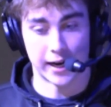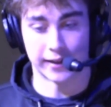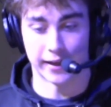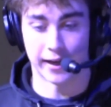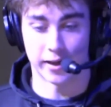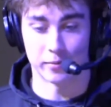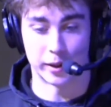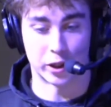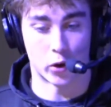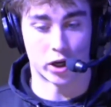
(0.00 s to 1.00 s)
And then I'd
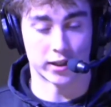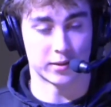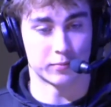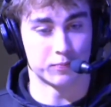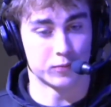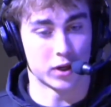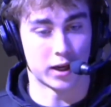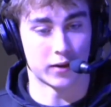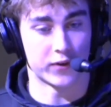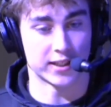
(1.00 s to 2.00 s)
been going on some
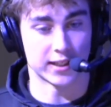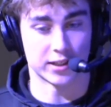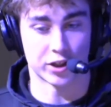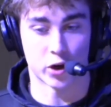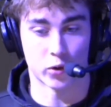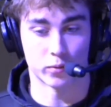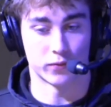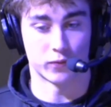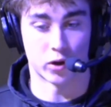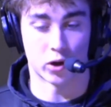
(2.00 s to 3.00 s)
visits,
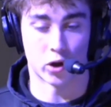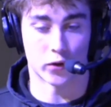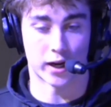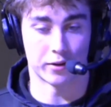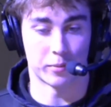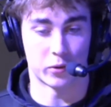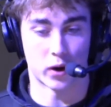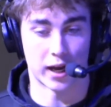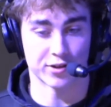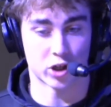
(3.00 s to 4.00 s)
all around the
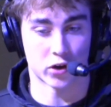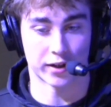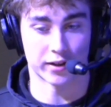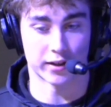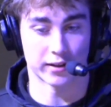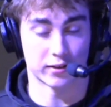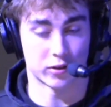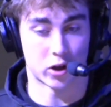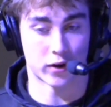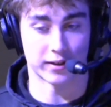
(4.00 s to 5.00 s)
Midwest, all
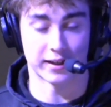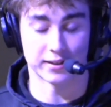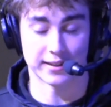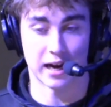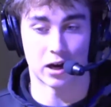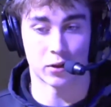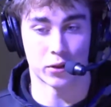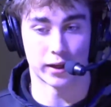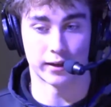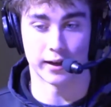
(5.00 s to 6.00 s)
around down
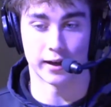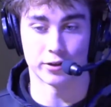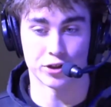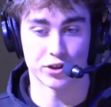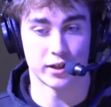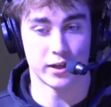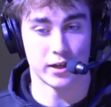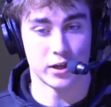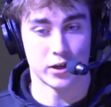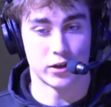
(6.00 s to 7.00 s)
south, and just
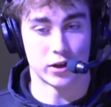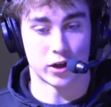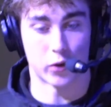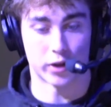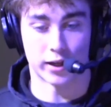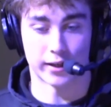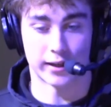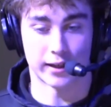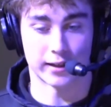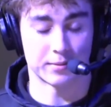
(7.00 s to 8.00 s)
going
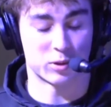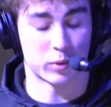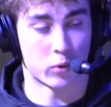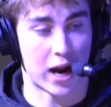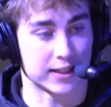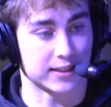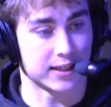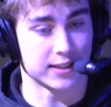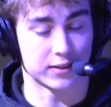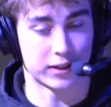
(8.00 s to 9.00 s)
on some spring
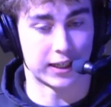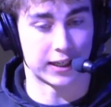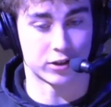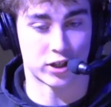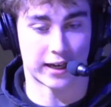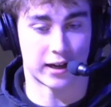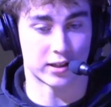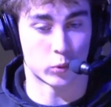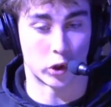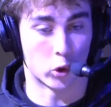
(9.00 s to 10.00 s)
practices and getting to check out
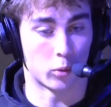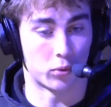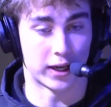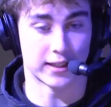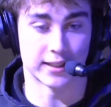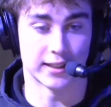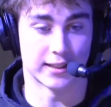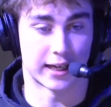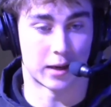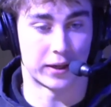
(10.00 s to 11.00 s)
some really cool
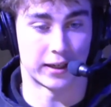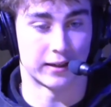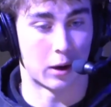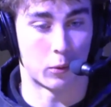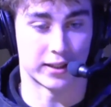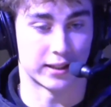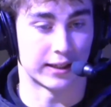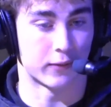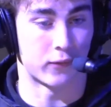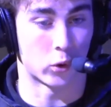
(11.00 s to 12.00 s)
places. Like, I mean, I went
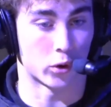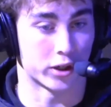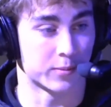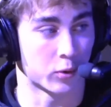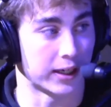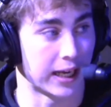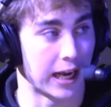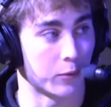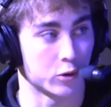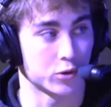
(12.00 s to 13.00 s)
to Florida spring
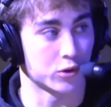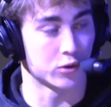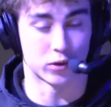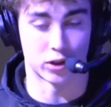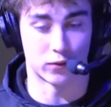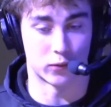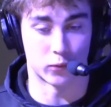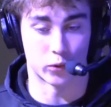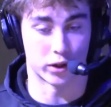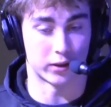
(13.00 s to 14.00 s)
game, which was
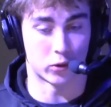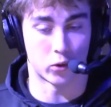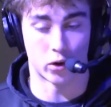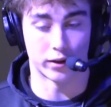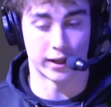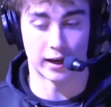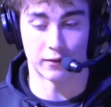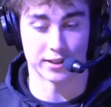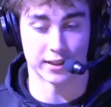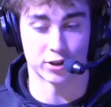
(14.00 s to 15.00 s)
really cool, and then
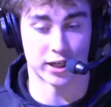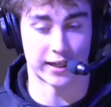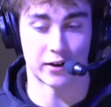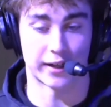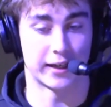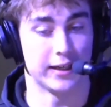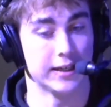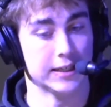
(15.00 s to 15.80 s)
obviously checking out like